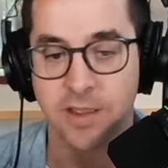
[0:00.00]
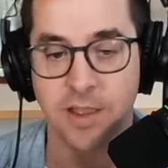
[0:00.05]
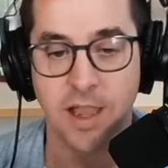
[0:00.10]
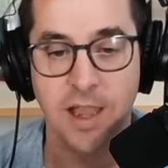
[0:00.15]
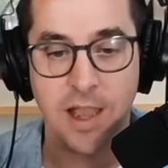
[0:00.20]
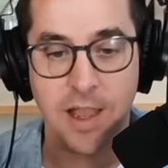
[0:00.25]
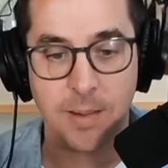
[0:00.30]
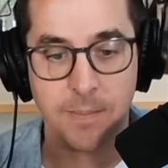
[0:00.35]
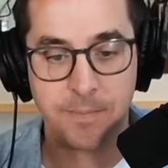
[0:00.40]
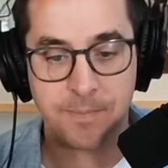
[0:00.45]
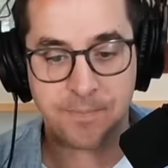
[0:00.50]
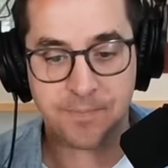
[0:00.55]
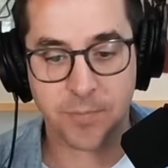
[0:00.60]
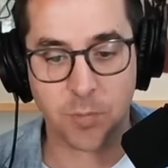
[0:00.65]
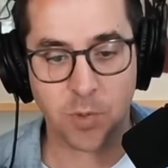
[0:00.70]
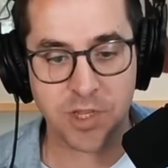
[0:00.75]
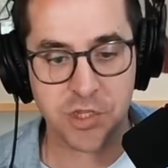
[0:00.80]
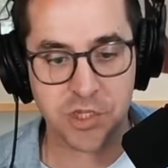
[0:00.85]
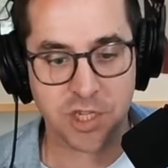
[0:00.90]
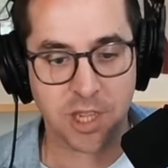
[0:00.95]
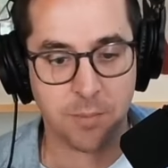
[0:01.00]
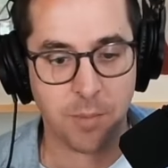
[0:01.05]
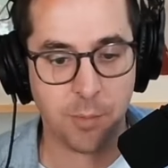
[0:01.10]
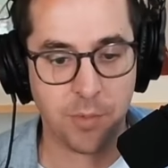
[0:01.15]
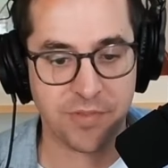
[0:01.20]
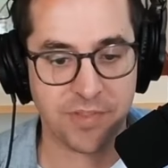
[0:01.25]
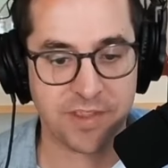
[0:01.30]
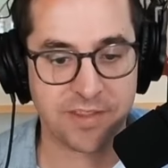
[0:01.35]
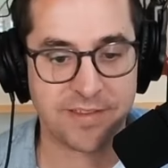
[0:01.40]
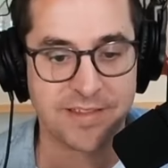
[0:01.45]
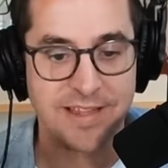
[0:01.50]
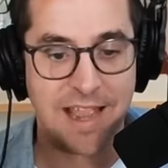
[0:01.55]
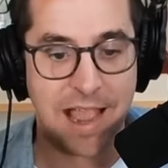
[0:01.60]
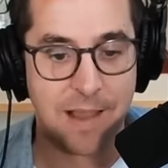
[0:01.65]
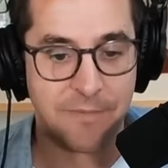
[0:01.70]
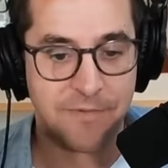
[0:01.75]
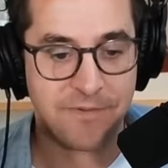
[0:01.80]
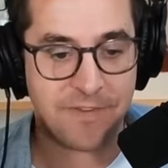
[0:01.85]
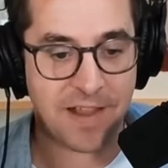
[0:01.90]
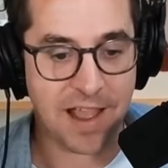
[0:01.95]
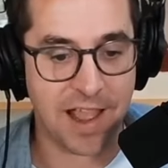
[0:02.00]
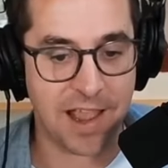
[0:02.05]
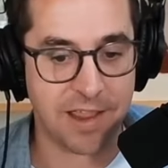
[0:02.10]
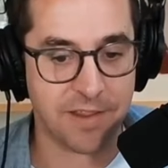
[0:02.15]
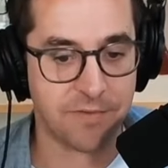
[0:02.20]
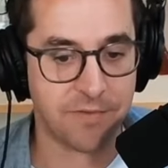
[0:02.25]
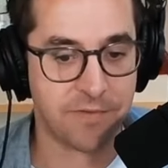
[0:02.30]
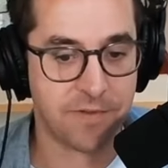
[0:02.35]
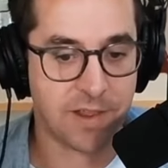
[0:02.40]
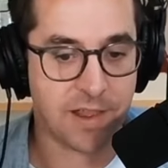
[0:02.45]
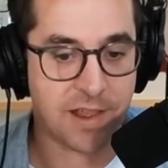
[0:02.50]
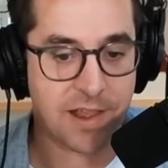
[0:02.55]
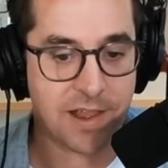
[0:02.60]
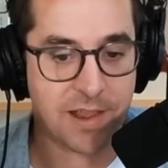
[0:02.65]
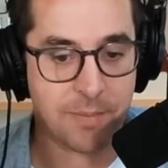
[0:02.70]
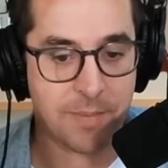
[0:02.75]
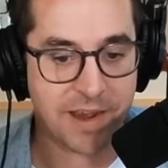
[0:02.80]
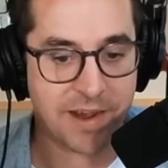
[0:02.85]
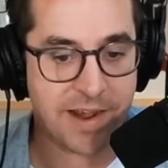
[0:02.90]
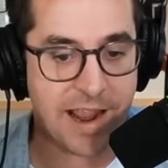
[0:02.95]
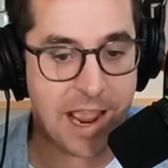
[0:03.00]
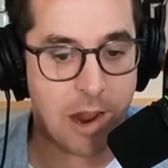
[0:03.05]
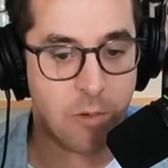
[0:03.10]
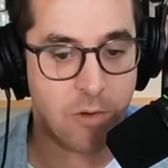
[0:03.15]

Um, what did you come up with this top five uh, about an hour